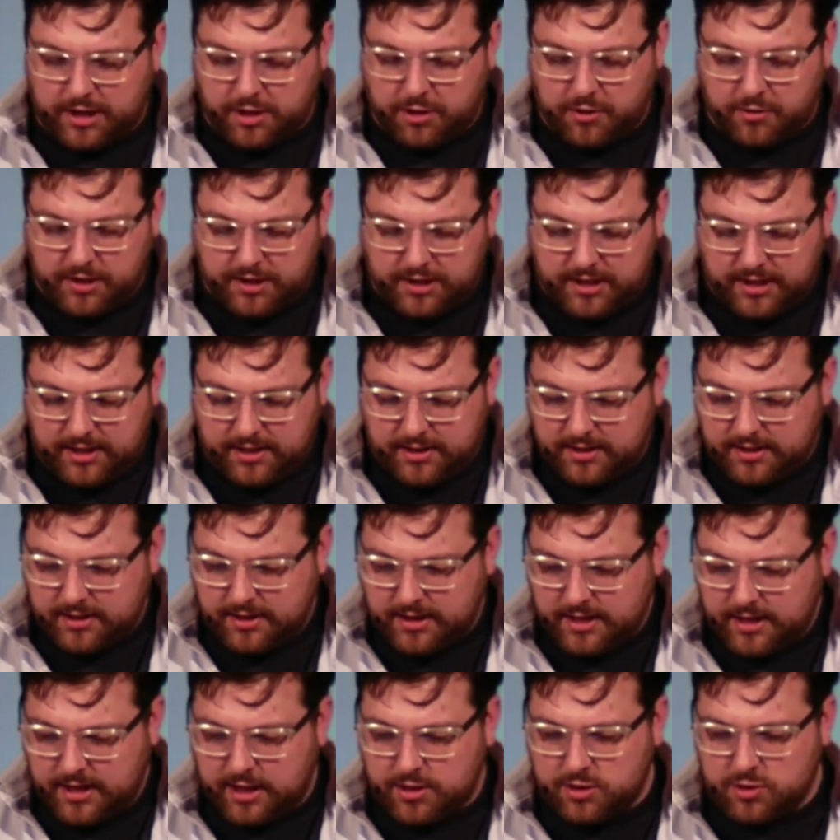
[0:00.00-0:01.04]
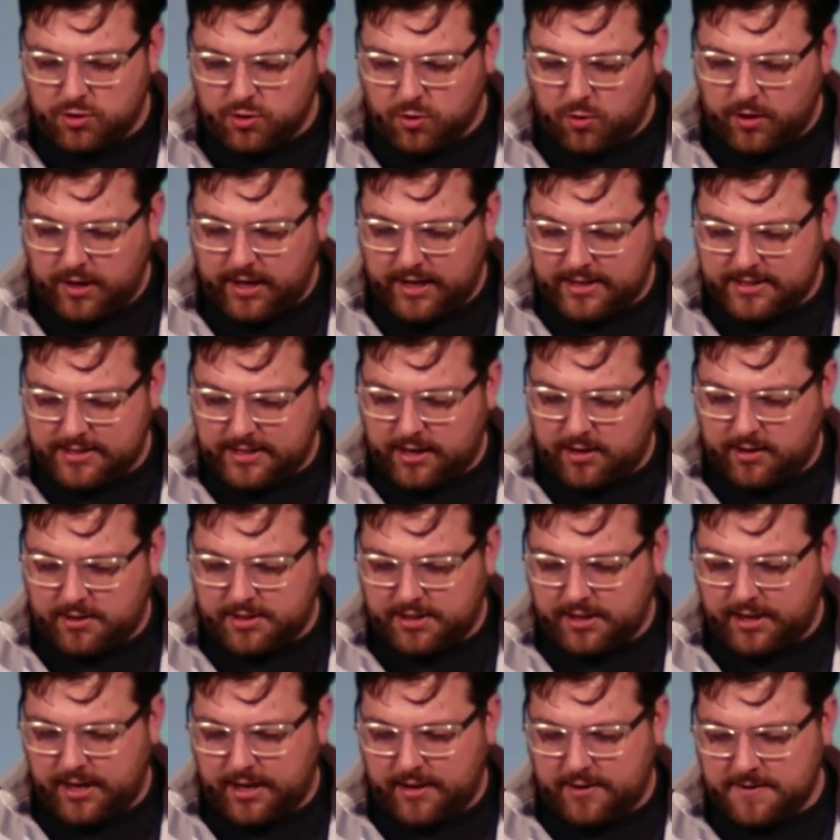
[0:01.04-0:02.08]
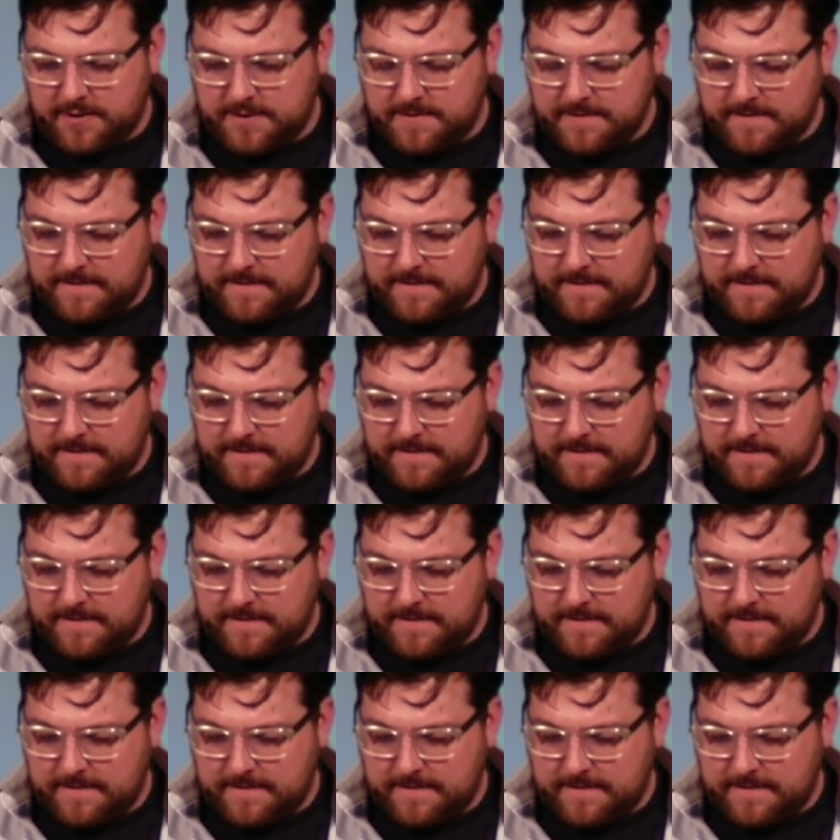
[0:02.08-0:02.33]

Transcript: unity and joy as they are together.